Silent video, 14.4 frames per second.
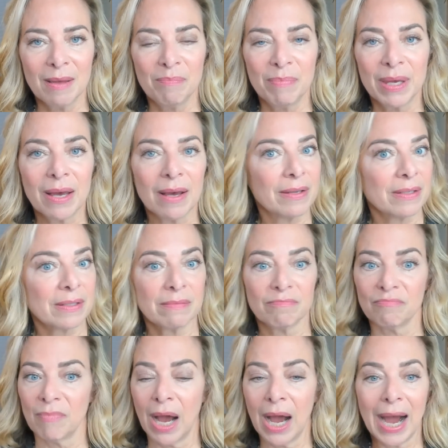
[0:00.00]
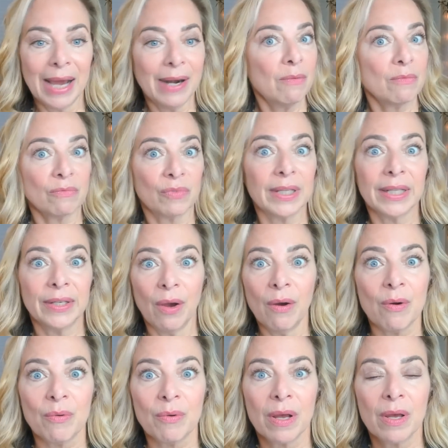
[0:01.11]
because I don't really
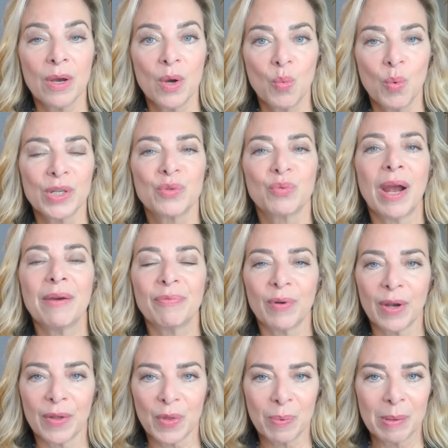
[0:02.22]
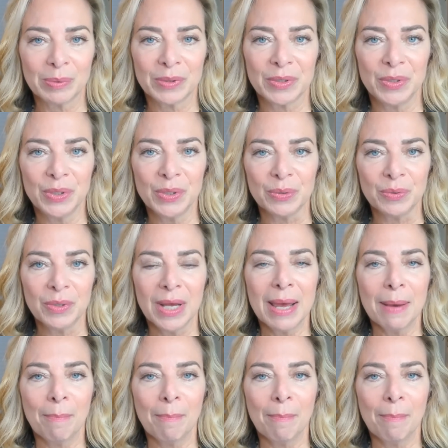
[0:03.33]
know what's right for other people to do.